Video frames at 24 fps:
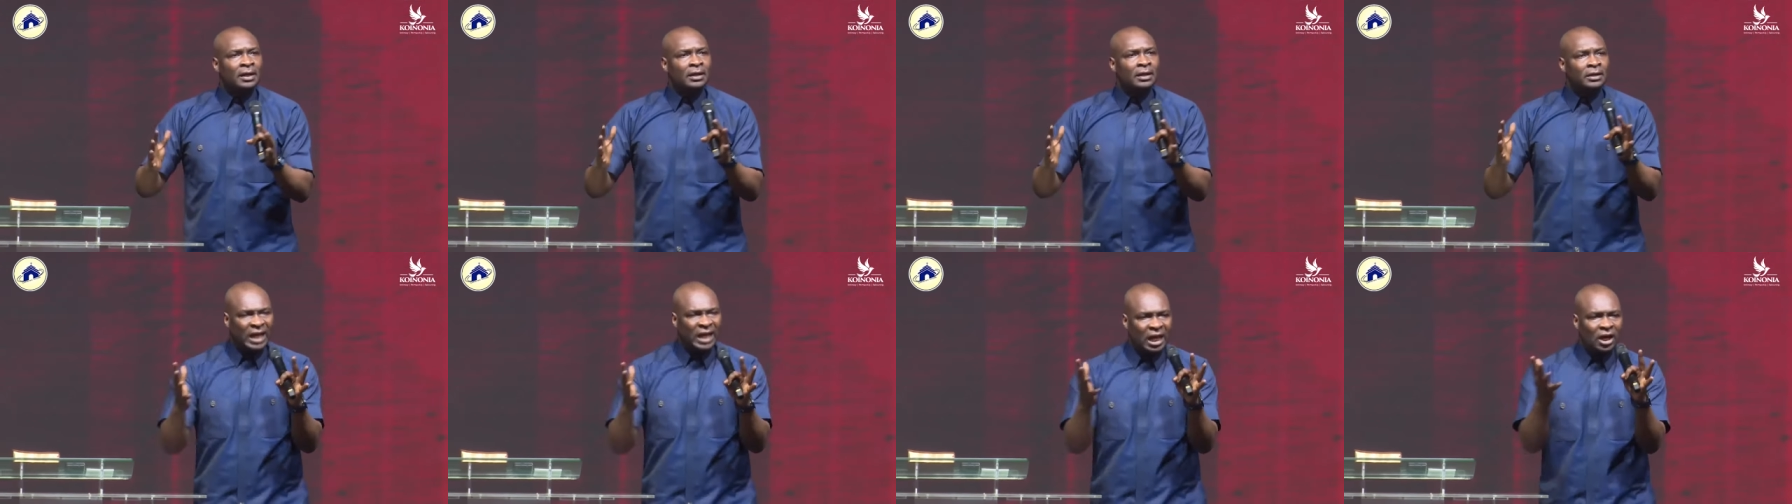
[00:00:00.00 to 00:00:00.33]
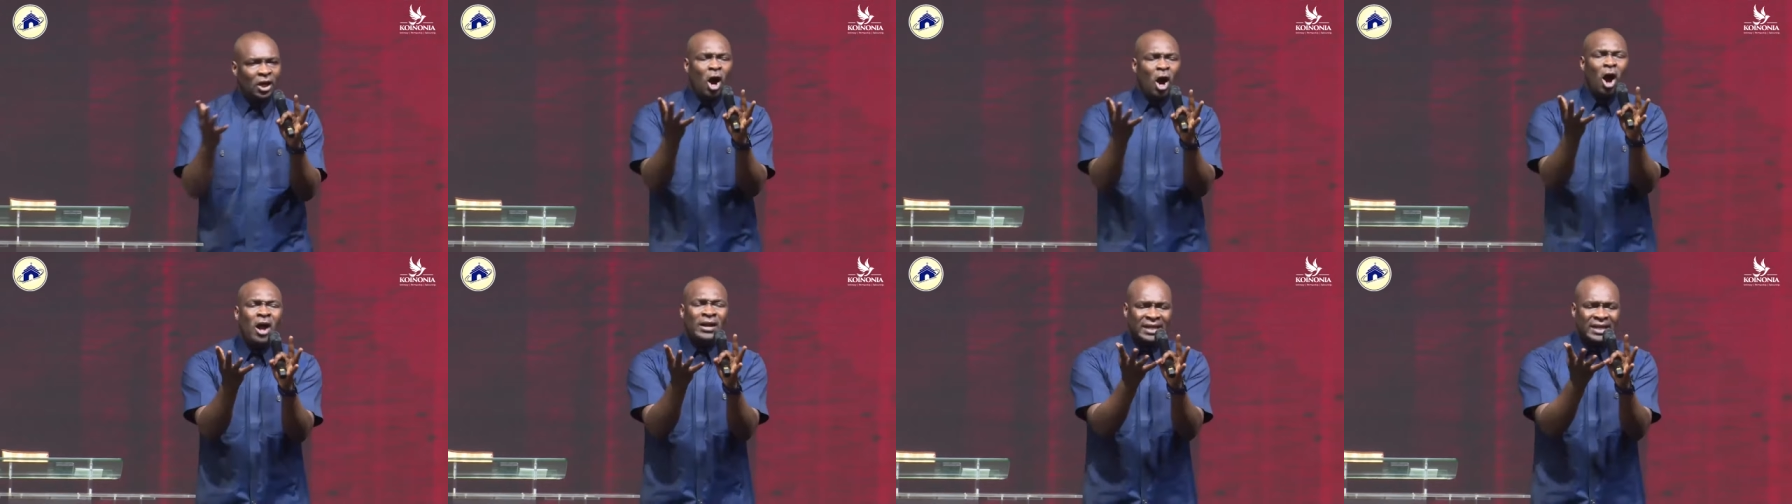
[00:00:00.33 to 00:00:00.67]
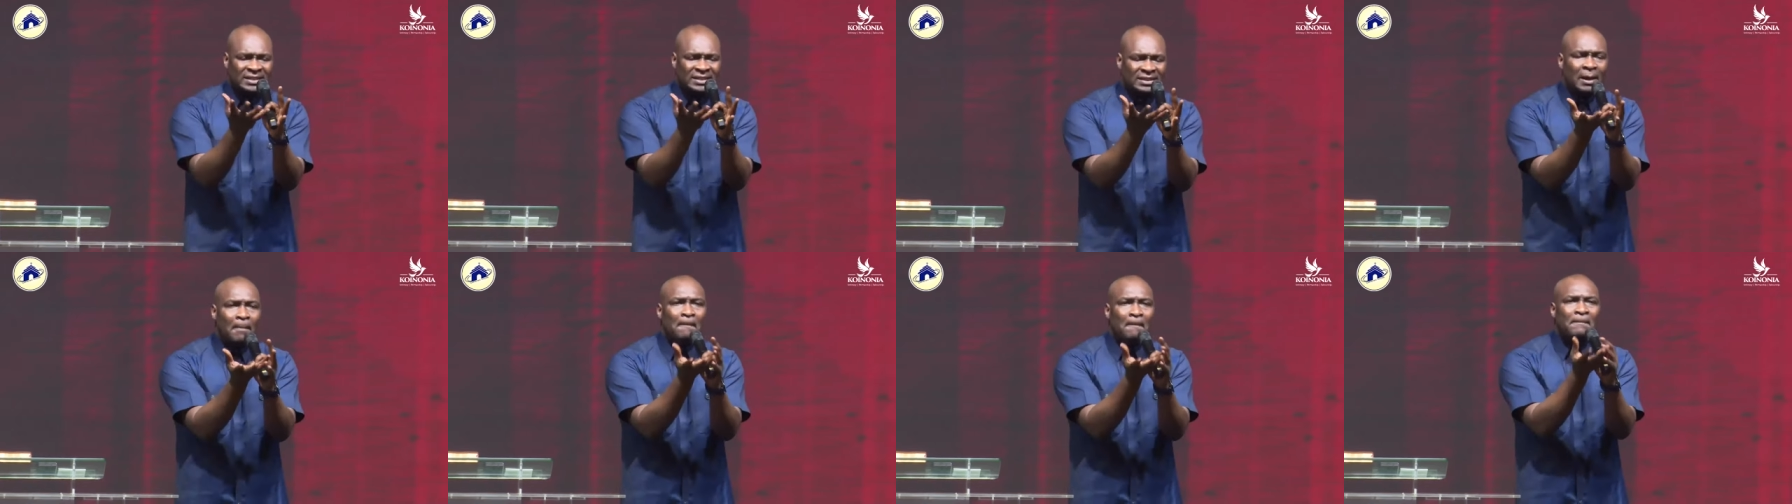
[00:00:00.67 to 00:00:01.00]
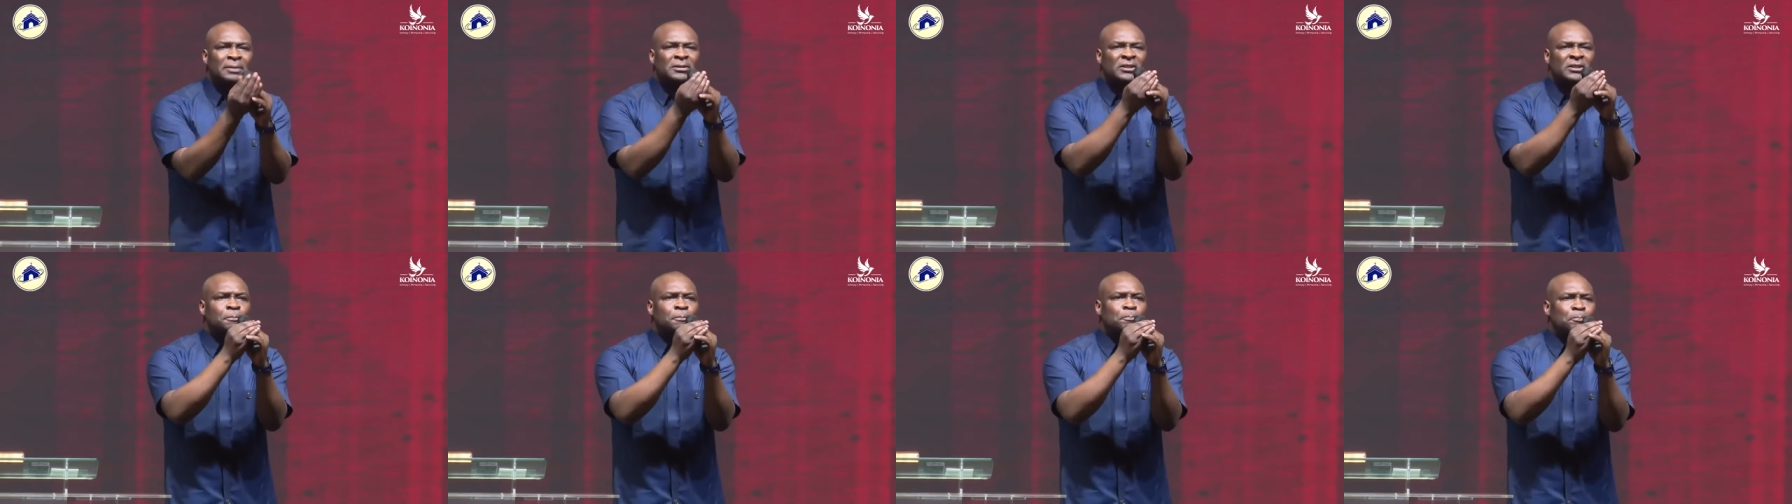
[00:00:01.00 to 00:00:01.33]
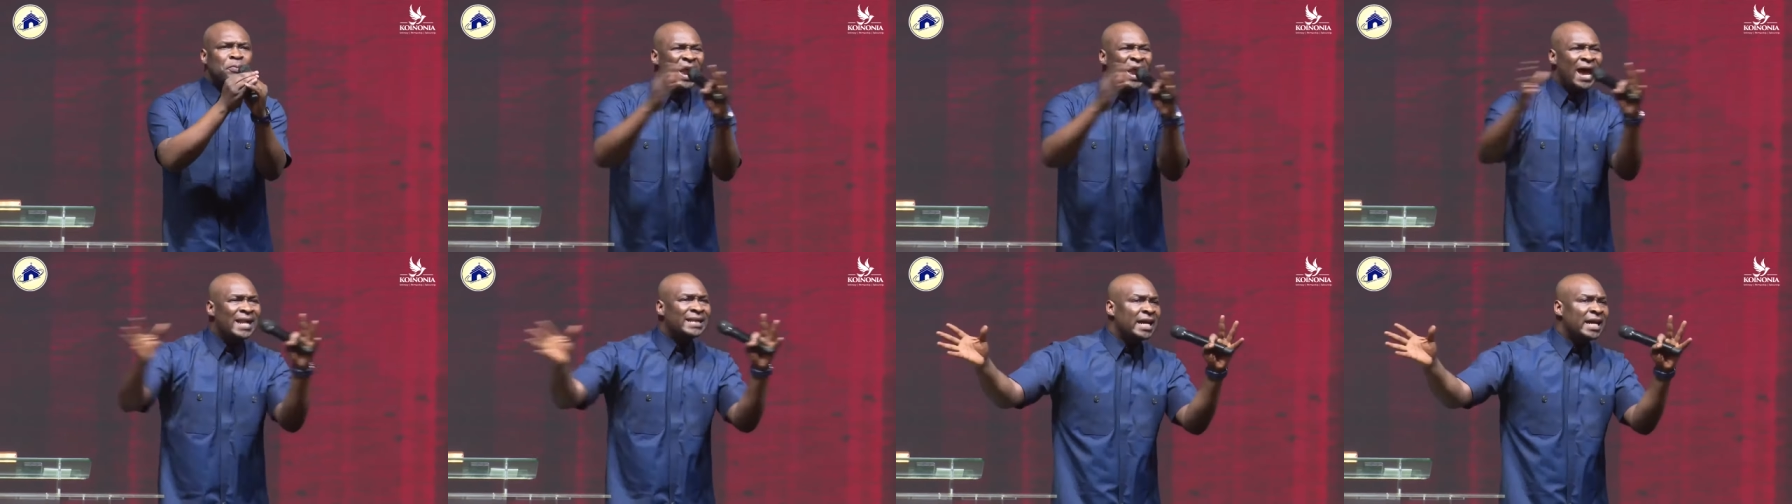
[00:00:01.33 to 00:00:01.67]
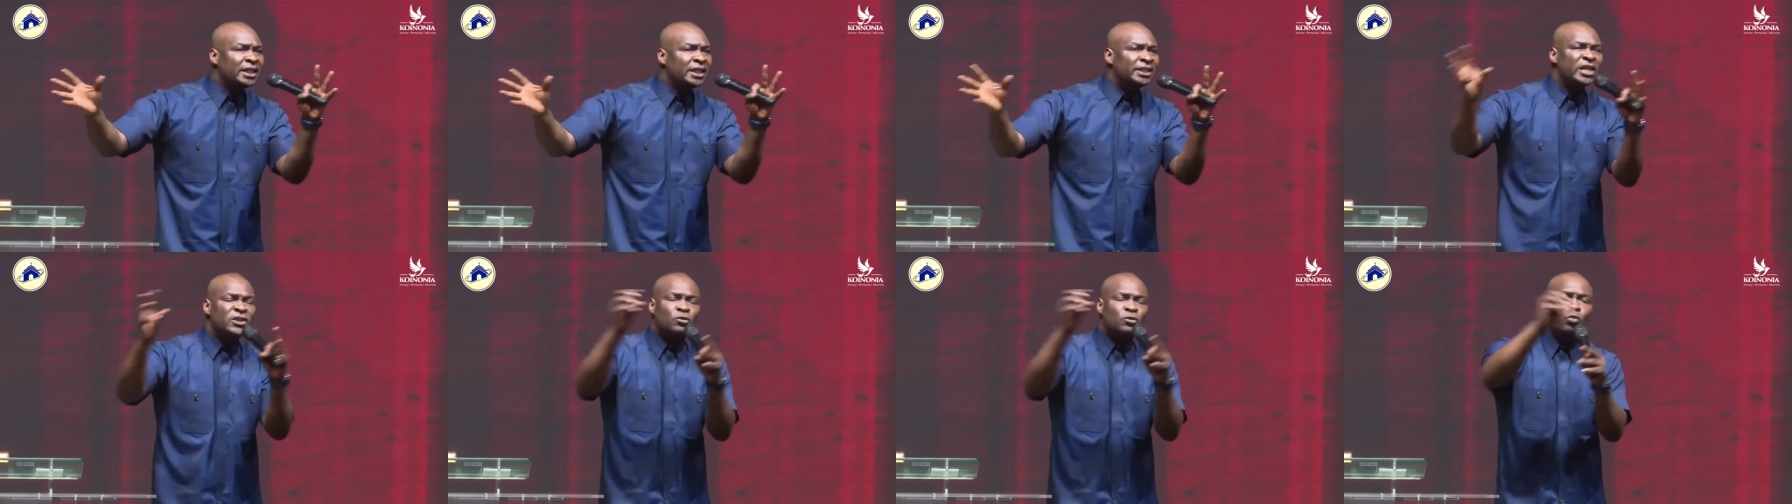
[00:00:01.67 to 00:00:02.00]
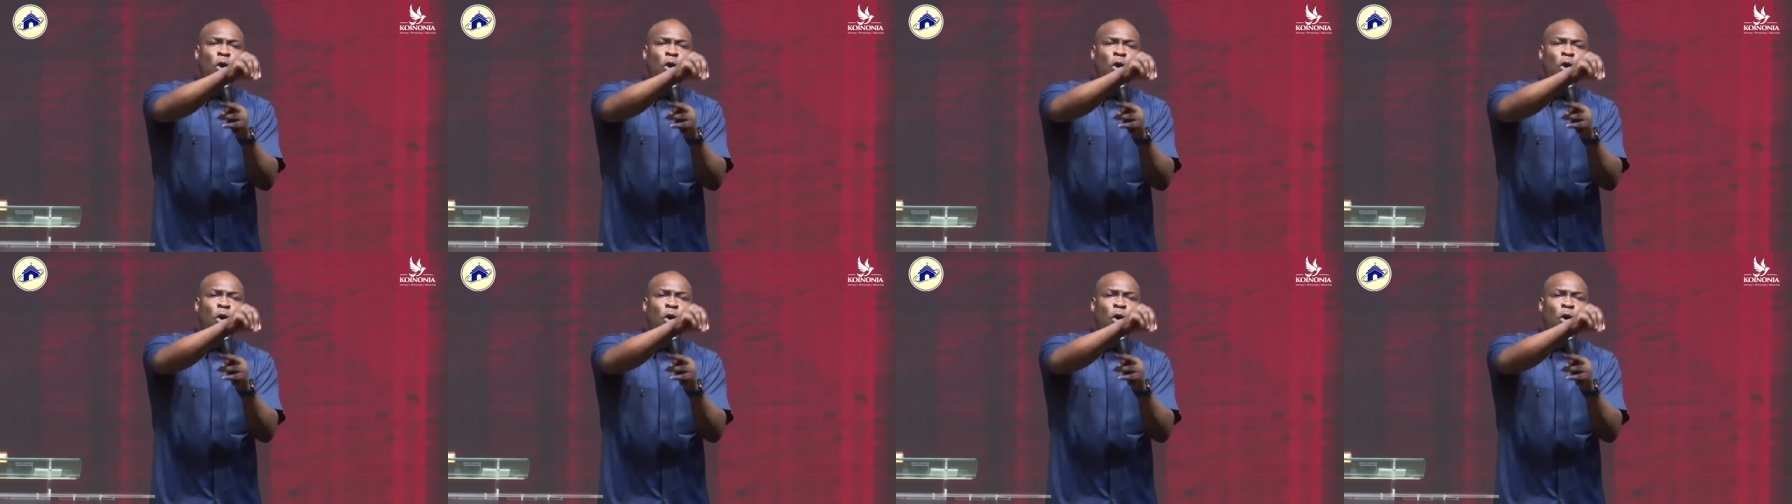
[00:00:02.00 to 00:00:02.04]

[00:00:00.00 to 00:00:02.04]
The Lord is spreading these